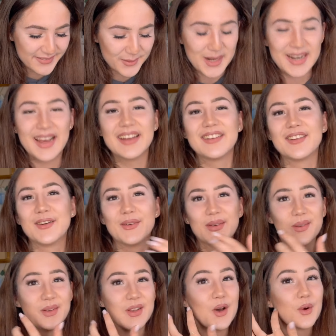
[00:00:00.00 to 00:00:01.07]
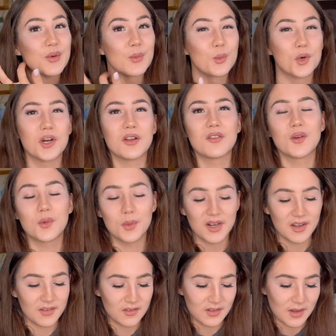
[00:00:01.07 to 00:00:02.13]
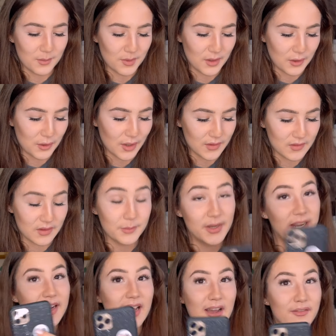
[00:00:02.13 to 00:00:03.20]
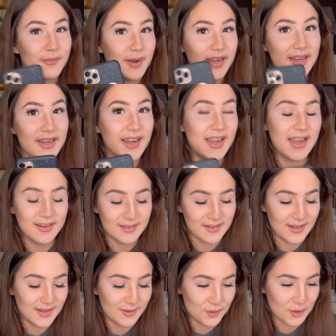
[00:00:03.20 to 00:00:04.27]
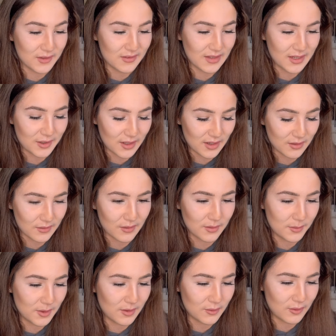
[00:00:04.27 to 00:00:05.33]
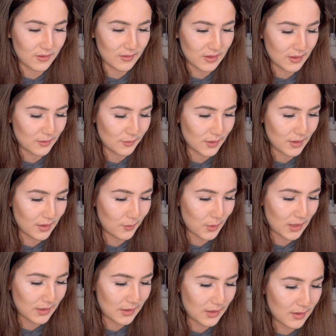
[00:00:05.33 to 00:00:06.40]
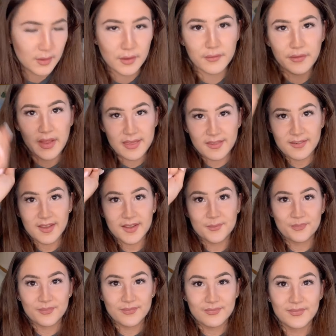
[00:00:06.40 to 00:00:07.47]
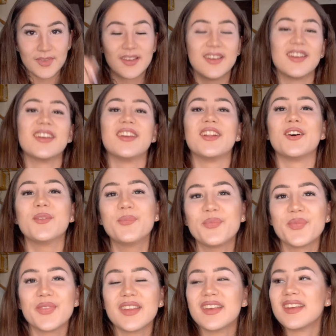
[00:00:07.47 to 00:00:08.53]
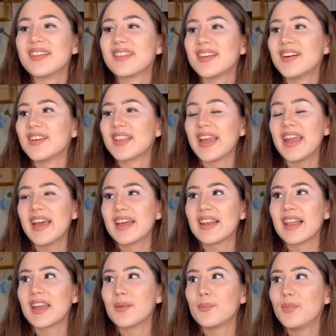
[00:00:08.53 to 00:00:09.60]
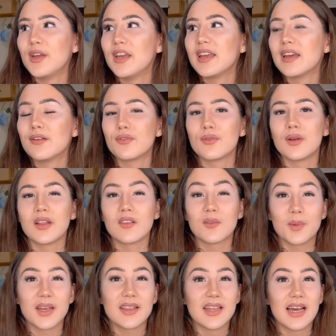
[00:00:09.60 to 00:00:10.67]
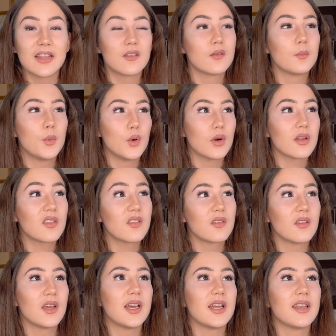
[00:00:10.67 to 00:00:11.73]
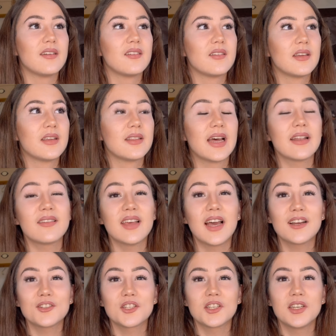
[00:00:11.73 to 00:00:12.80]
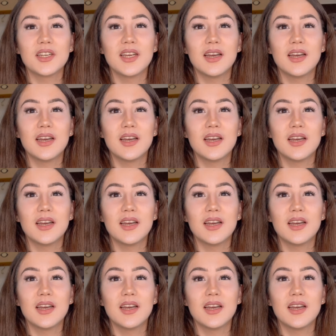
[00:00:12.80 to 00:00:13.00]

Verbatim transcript: when I don't know words or when I stumble across it. But I have my handy translator here, so I'm gonna translate it really quickly. Fencing, you know? So they had like a big influence by that sports, and that's actually